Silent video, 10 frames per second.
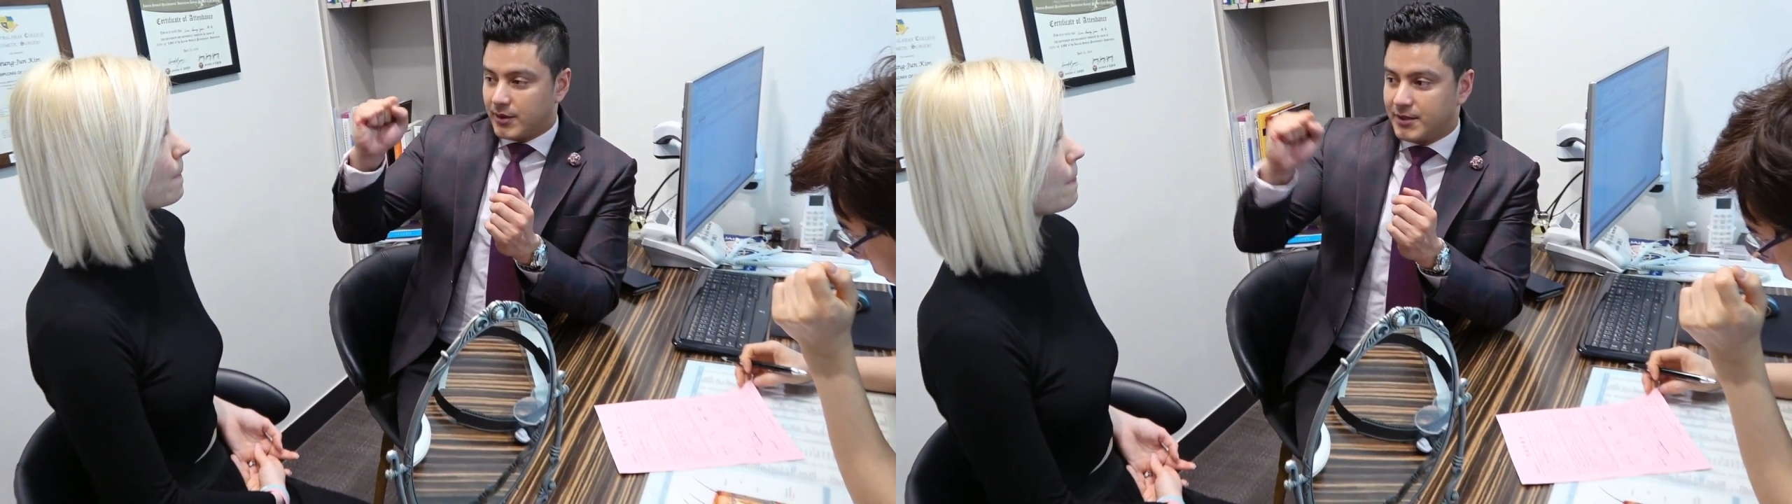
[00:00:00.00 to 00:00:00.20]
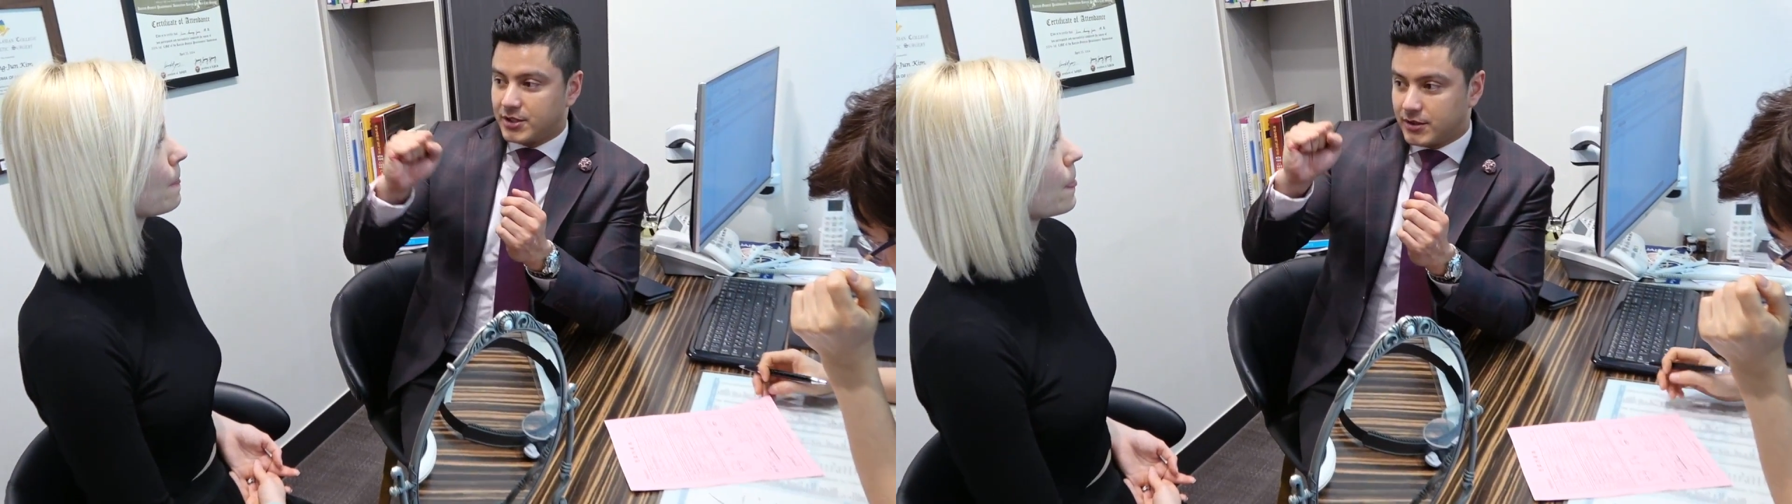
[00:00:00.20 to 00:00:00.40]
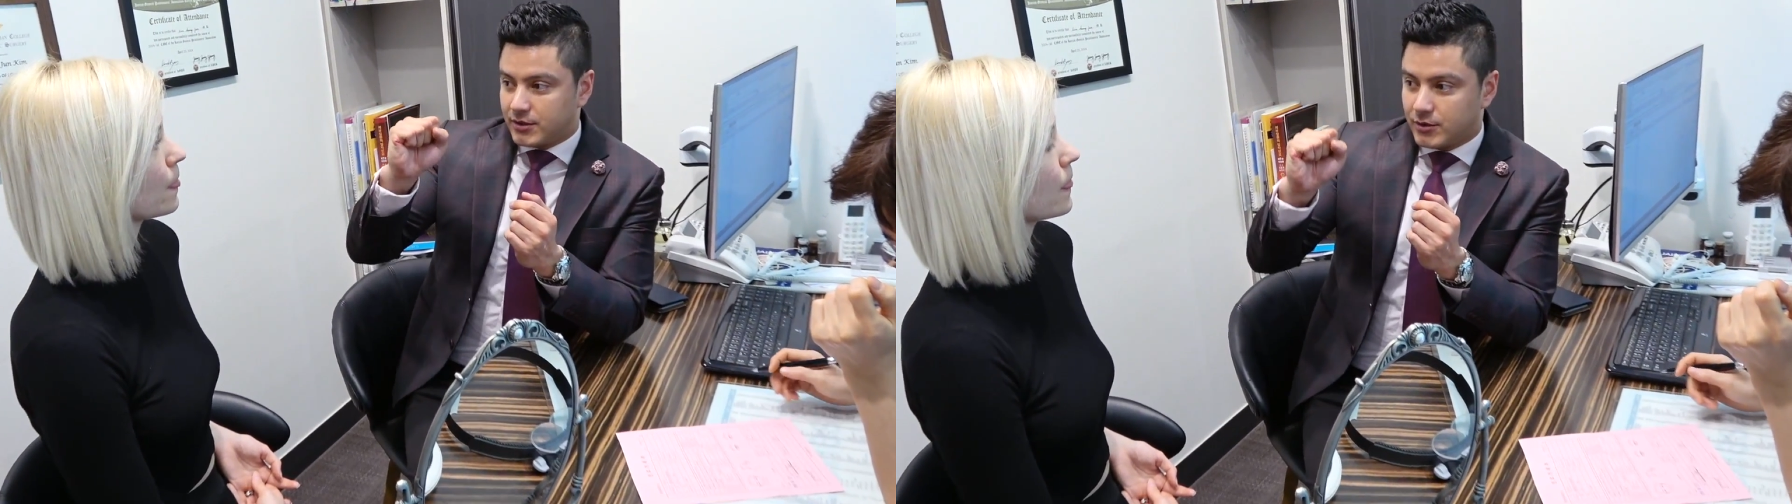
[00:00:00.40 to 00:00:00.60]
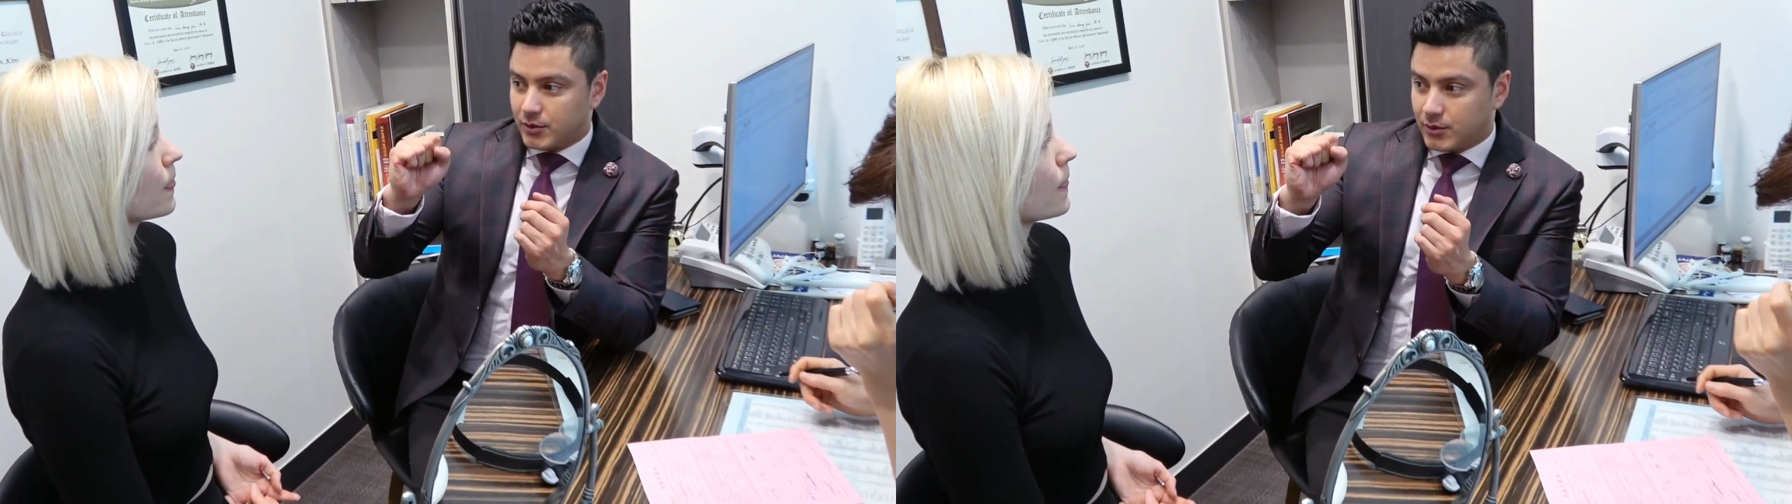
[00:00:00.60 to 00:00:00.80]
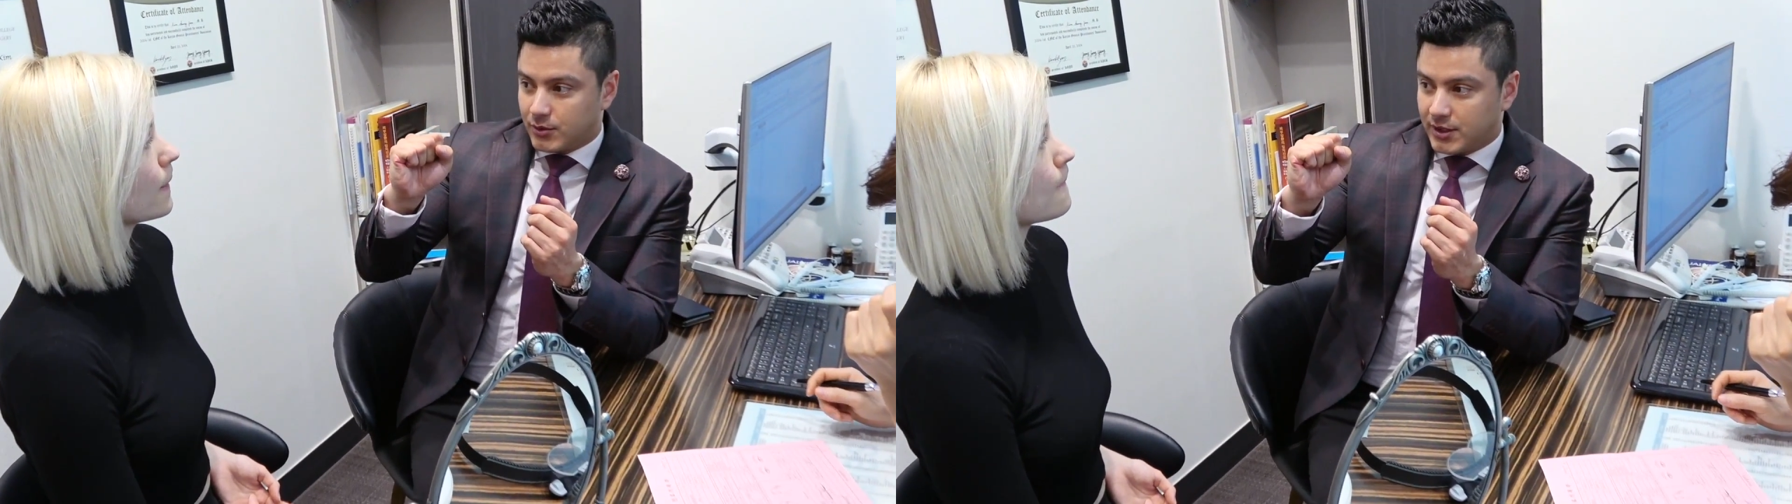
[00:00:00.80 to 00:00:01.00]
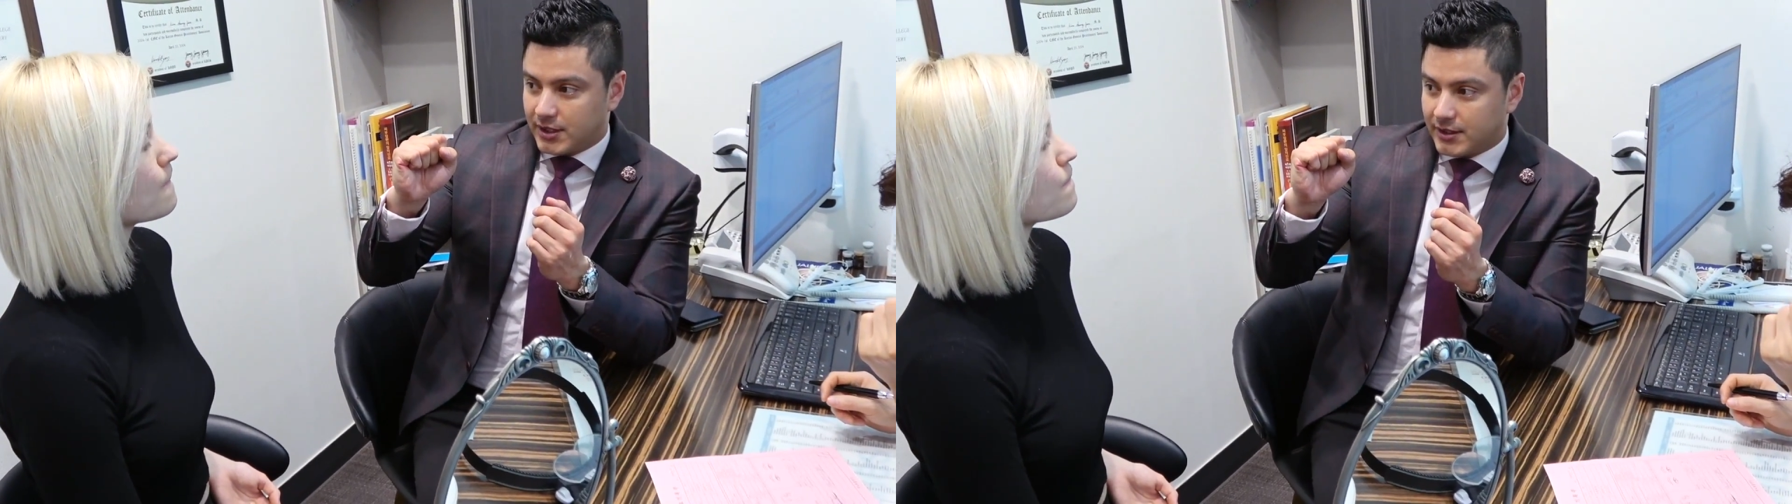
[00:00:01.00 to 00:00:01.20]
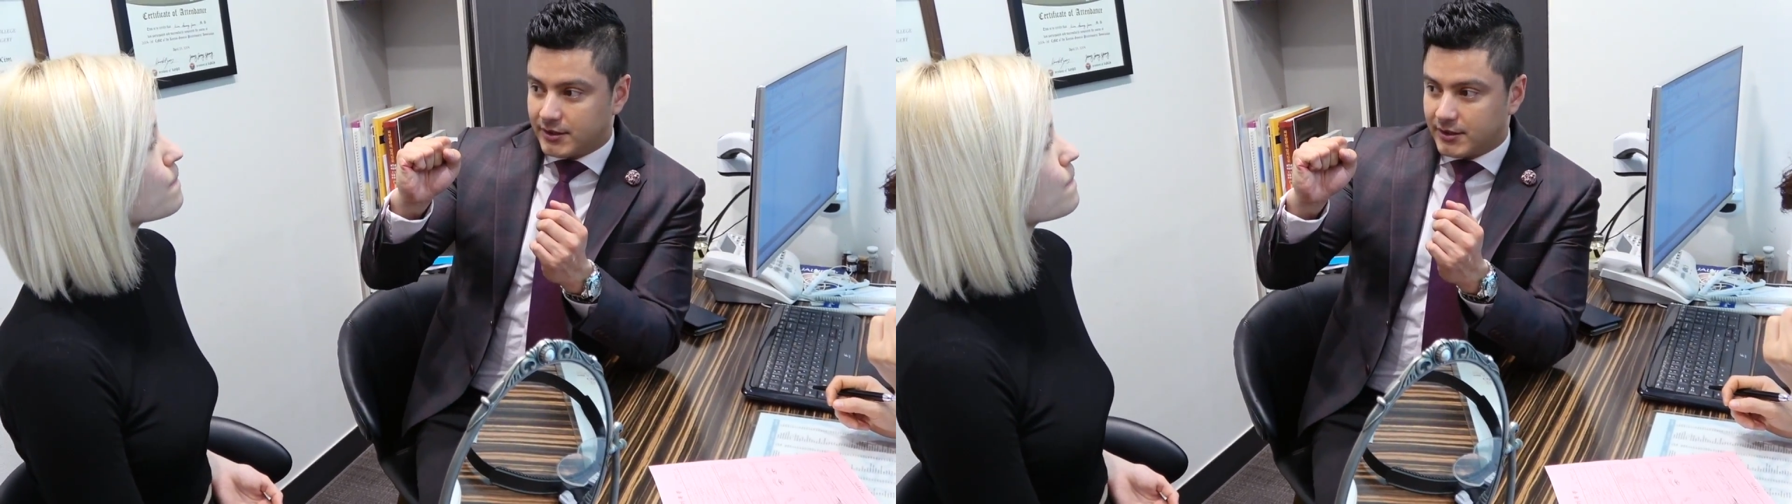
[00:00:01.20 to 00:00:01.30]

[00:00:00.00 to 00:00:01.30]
the